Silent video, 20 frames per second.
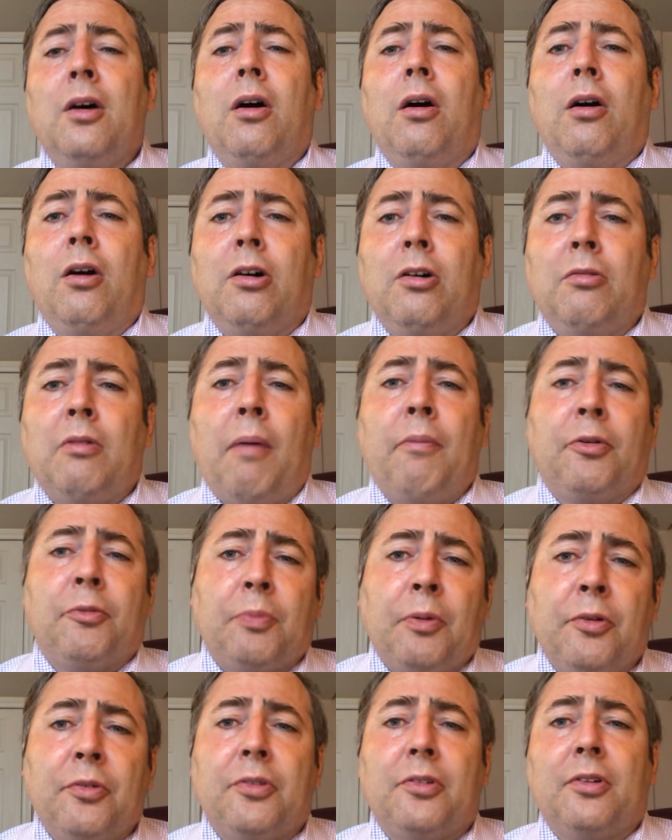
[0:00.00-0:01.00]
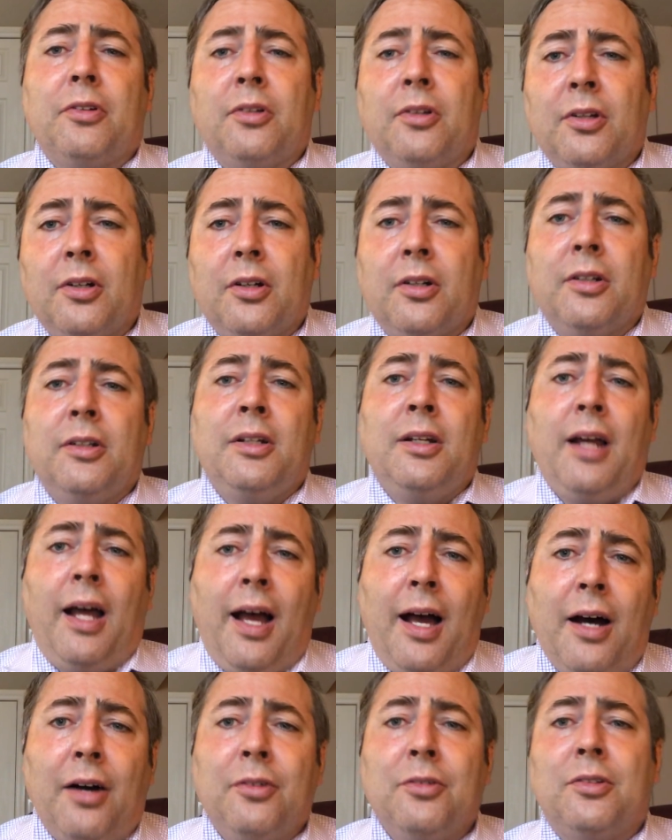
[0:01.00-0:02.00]
Oh, I'm supposed to learn
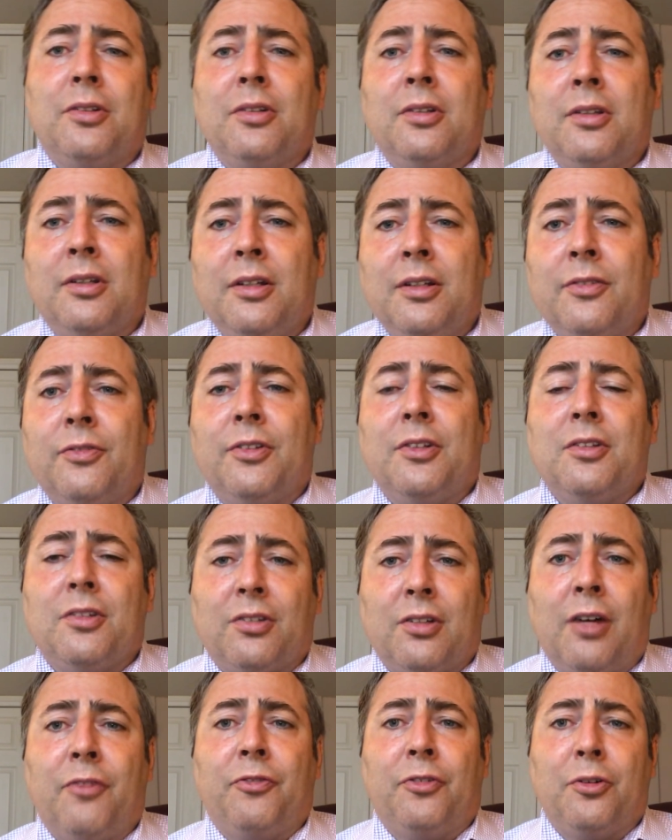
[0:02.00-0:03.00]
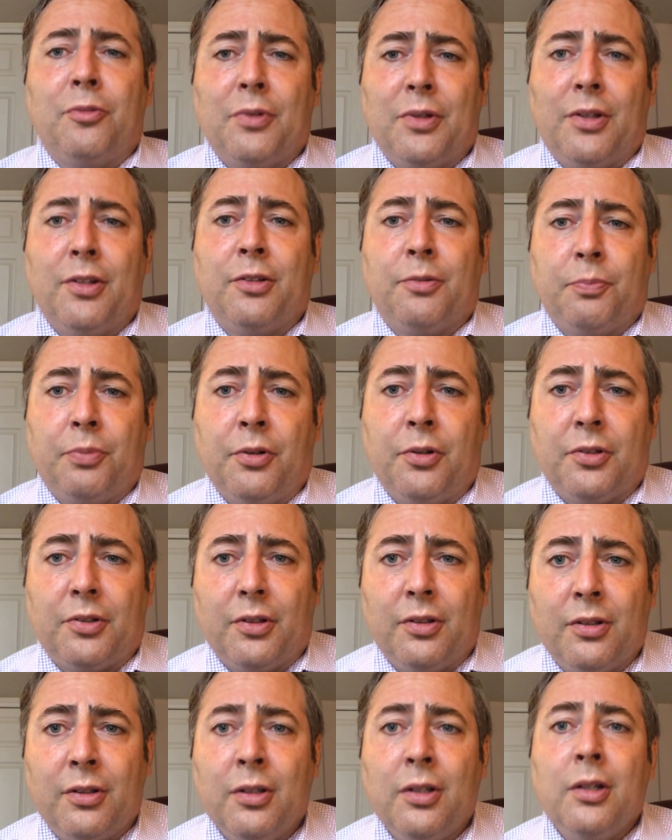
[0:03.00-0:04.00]
how to live and suffer with this
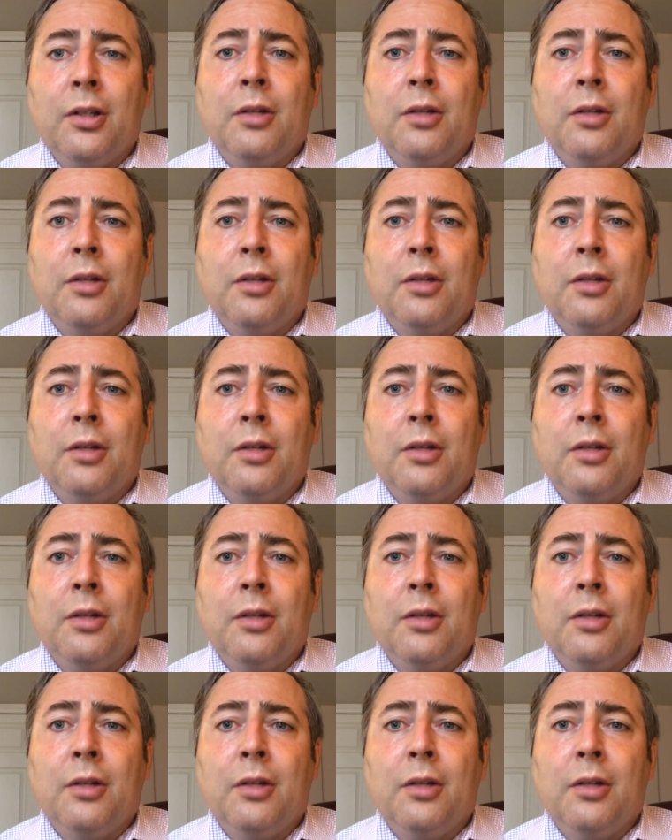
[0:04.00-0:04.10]
person.